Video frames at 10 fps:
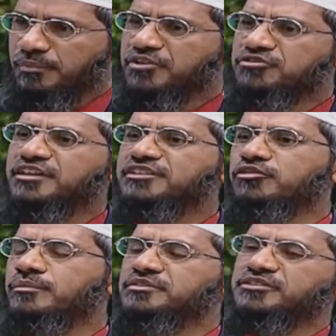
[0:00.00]
Based on the
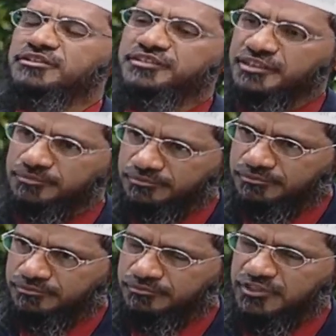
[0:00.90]
hadith of Muhammad sallallahu alaihi wasallam,
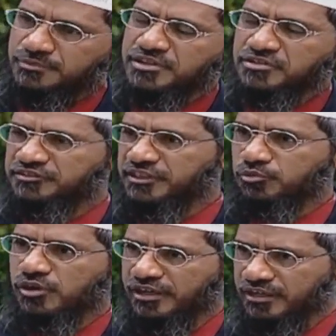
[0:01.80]
which is mentioned in
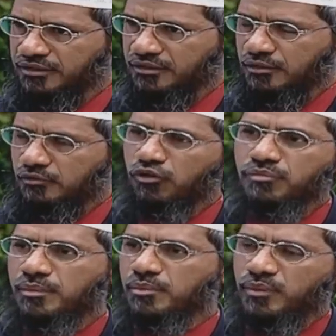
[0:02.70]
Sahih Bukhari,
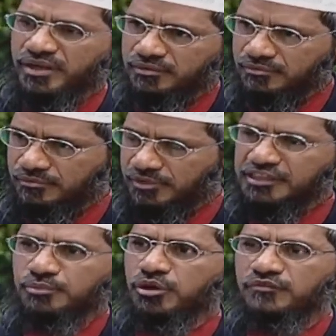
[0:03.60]
volume number 1,
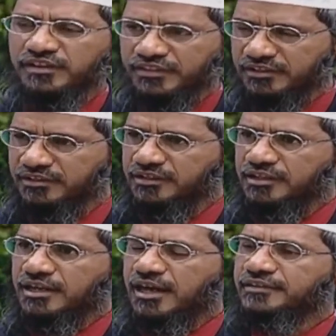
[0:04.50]
in the book of Adhan,
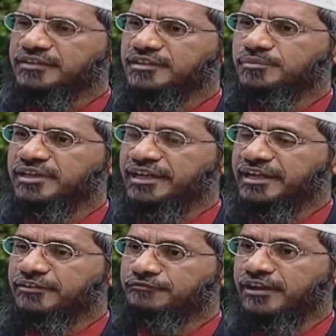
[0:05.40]
hadith number
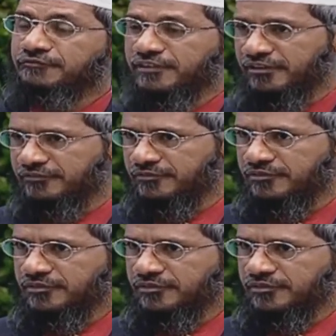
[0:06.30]
855,